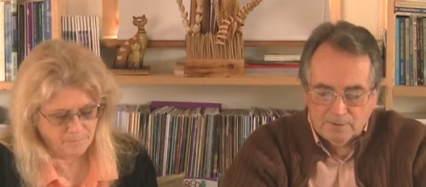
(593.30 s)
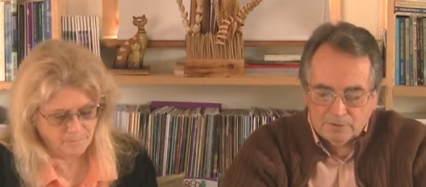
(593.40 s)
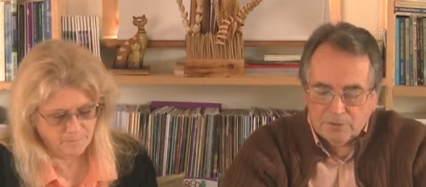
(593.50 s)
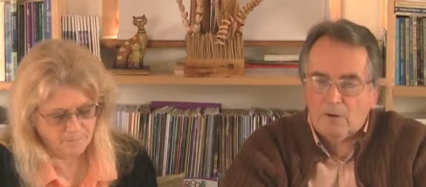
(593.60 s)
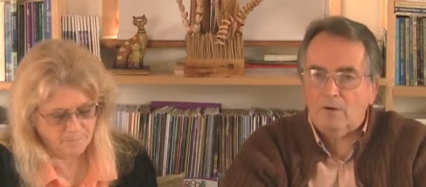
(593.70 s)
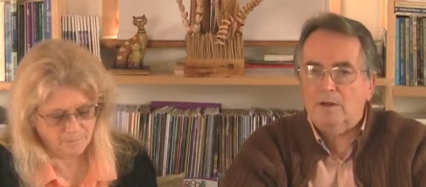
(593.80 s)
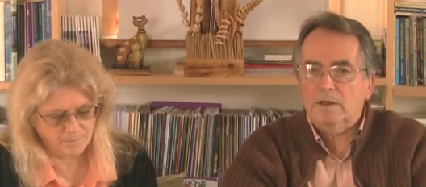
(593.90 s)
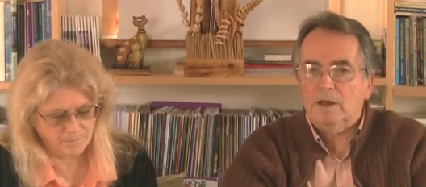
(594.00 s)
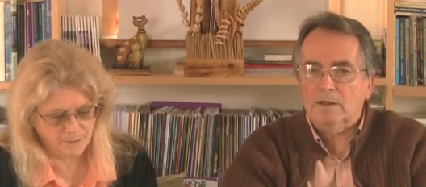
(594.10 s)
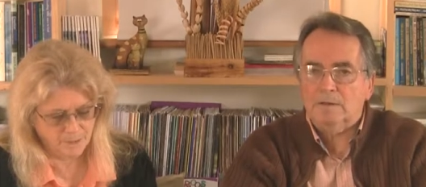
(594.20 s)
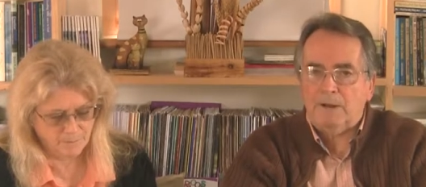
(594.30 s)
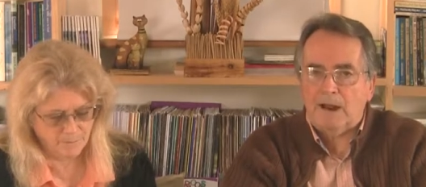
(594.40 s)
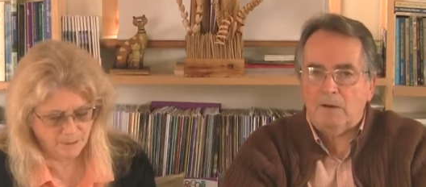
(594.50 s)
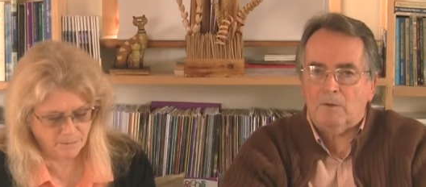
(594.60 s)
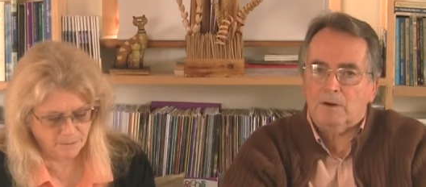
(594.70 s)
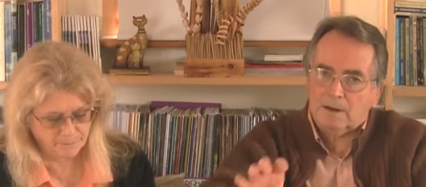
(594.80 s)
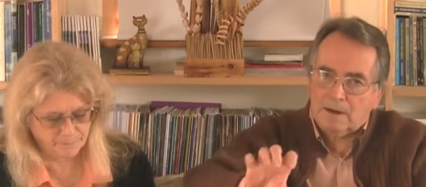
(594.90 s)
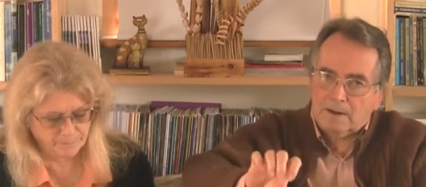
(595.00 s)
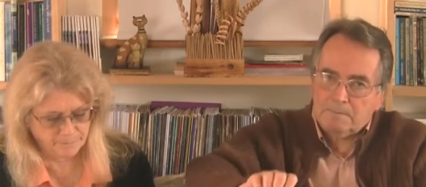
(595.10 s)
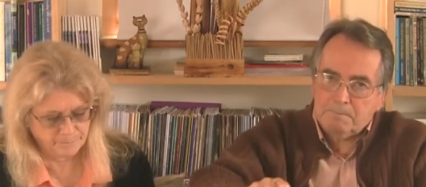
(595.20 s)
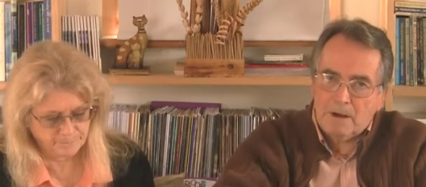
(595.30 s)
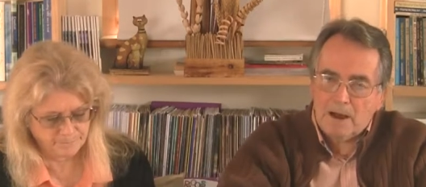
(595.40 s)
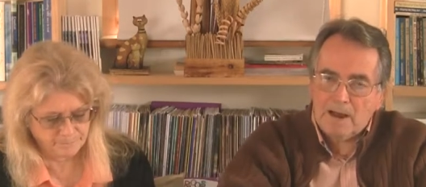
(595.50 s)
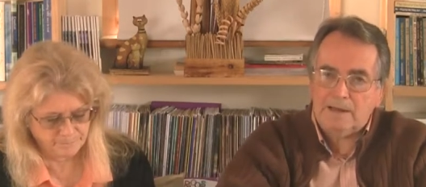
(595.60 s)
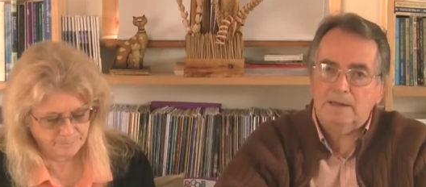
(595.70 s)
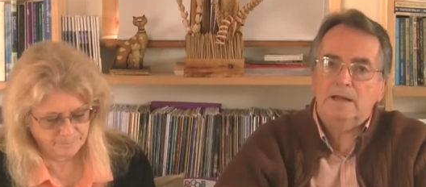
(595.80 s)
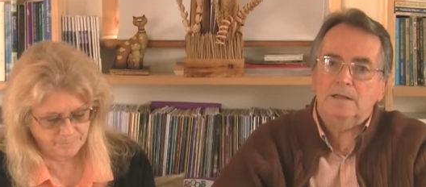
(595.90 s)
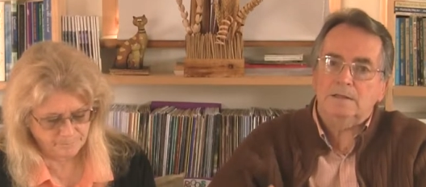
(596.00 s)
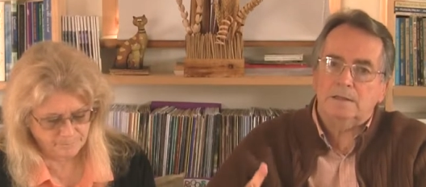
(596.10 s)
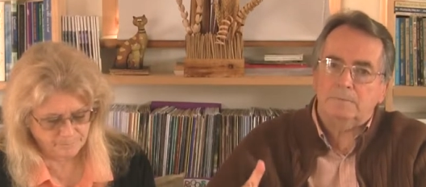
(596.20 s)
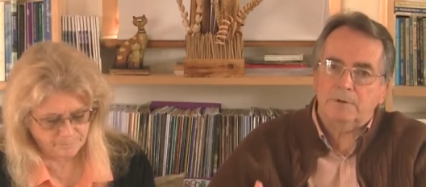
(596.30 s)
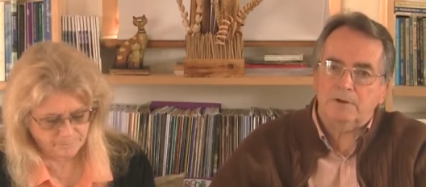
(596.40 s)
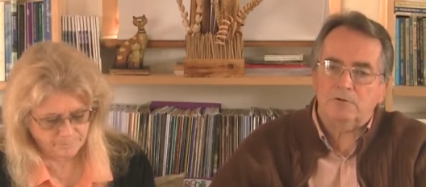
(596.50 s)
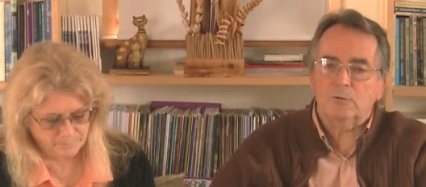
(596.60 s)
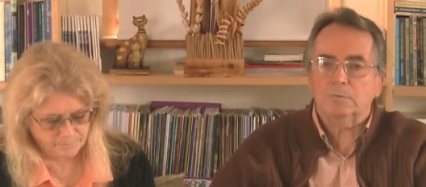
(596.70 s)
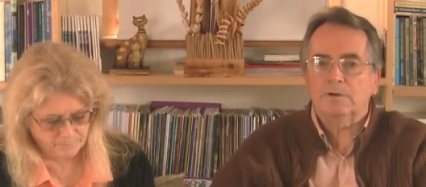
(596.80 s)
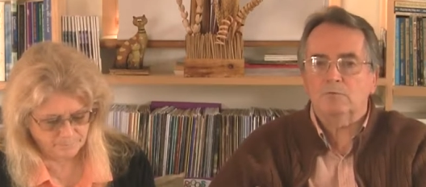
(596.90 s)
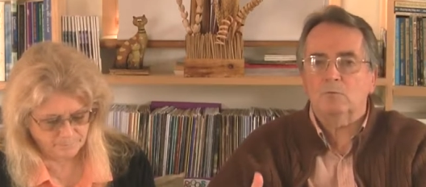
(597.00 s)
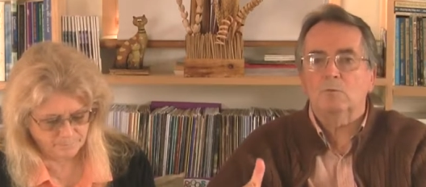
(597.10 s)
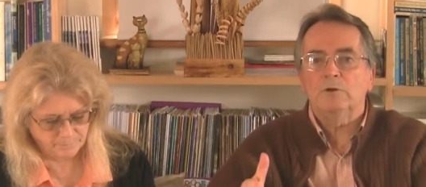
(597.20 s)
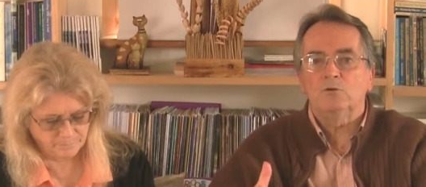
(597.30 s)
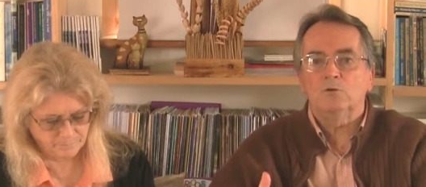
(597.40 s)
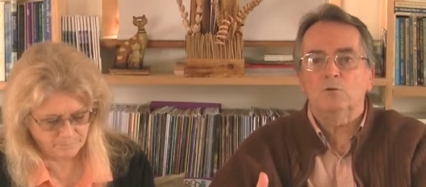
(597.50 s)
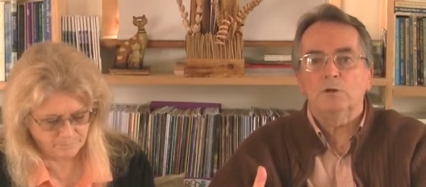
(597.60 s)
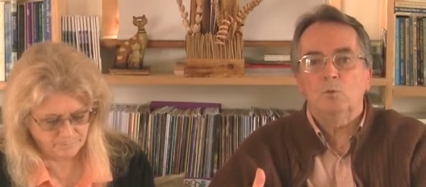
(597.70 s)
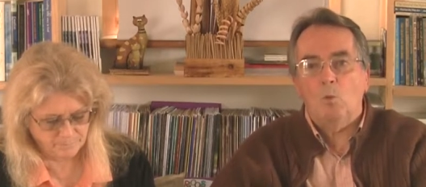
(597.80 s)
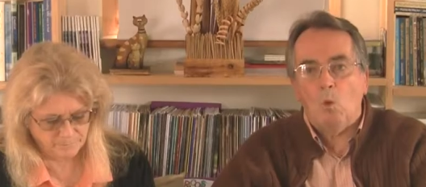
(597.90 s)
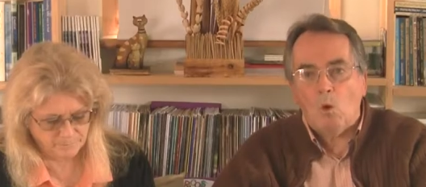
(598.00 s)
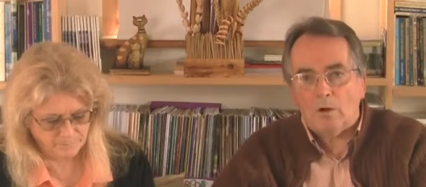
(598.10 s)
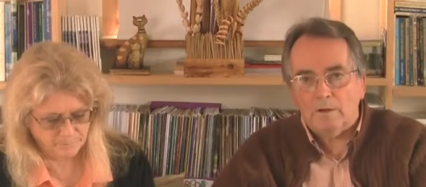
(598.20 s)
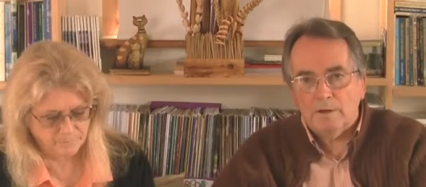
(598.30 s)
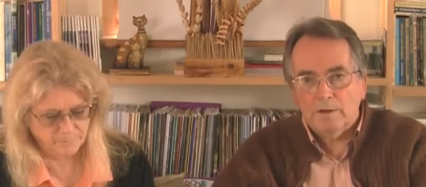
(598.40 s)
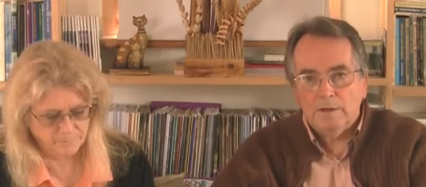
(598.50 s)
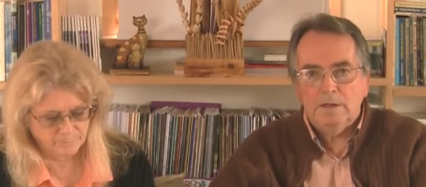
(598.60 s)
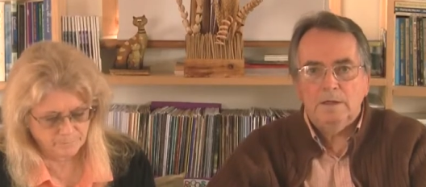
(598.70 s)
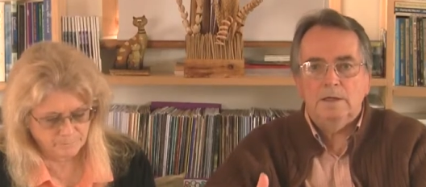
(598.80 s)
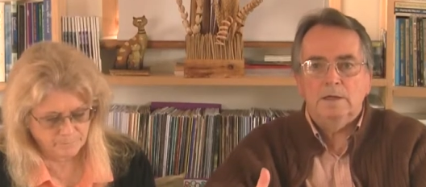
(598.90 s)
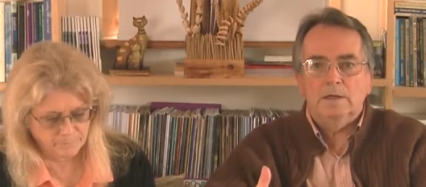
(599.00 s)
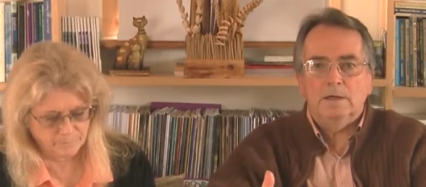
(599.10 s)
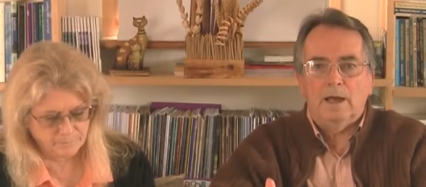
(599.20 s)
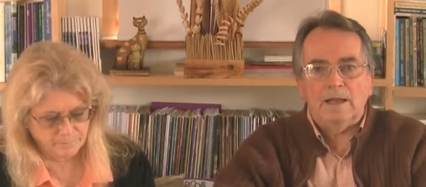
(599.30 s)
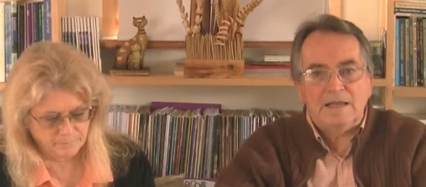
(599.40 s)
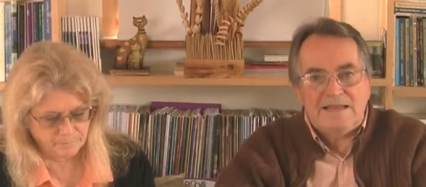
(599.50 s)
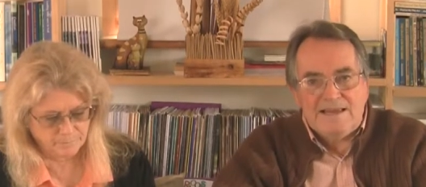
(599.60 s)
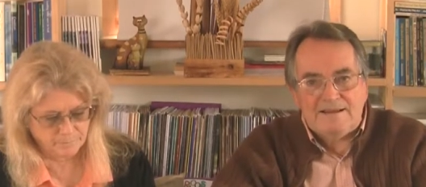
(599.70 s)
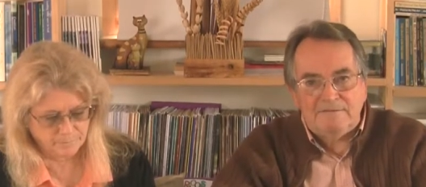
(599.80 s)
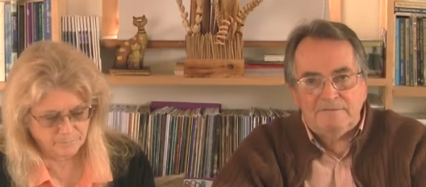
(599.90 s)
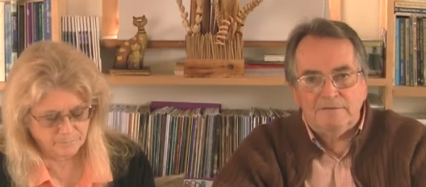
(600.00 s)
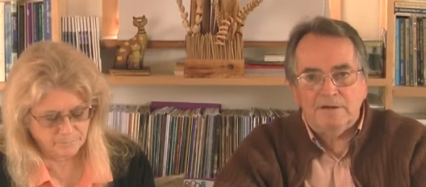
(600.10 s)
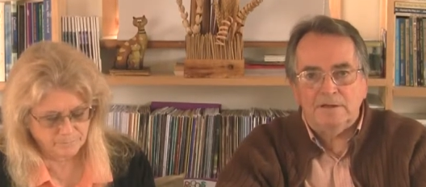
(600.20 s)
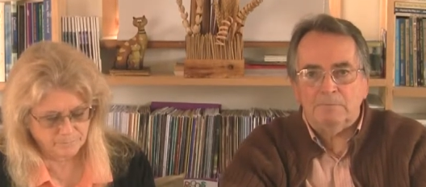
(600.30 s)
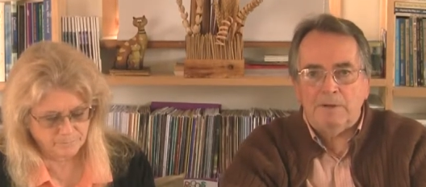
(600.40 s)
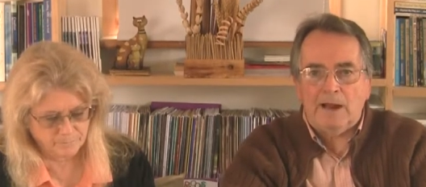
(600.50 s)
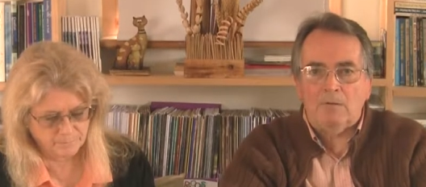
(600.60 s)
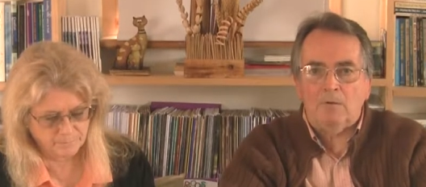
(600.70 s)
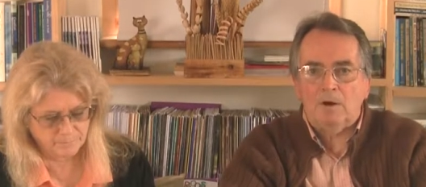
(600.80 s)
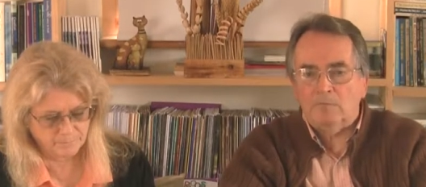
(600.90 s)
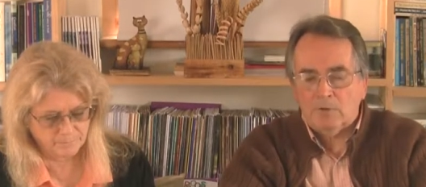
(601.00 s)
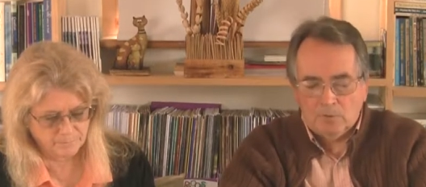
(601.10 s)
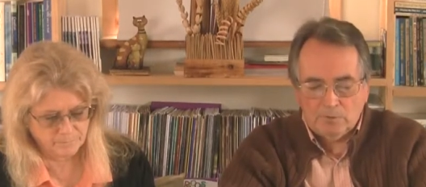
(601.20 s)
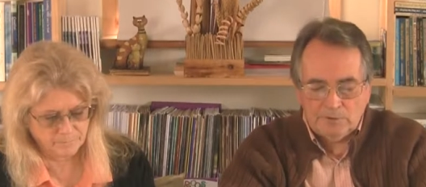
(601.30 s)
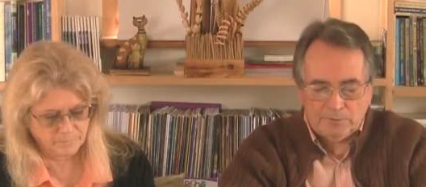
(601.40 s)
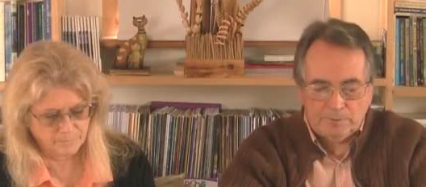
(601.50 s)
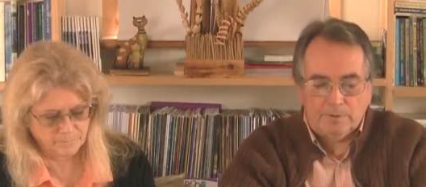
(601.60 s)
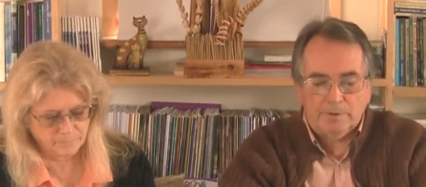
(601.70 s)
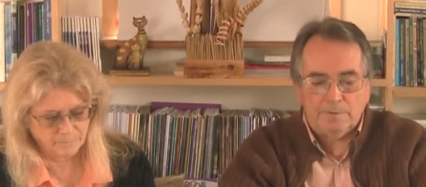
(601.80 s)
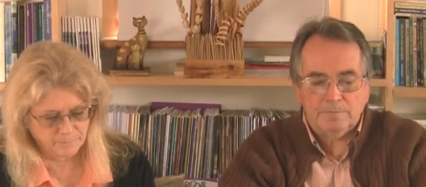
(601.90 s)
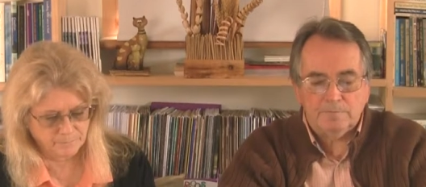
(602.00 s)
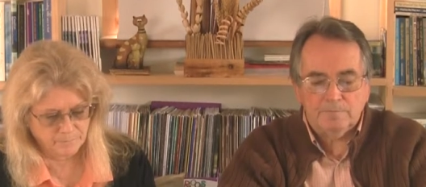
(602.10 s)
Speaker 1: the authority, and the power, combine to bring us to a place where we truly walk and live in the power of the Holy Spirit.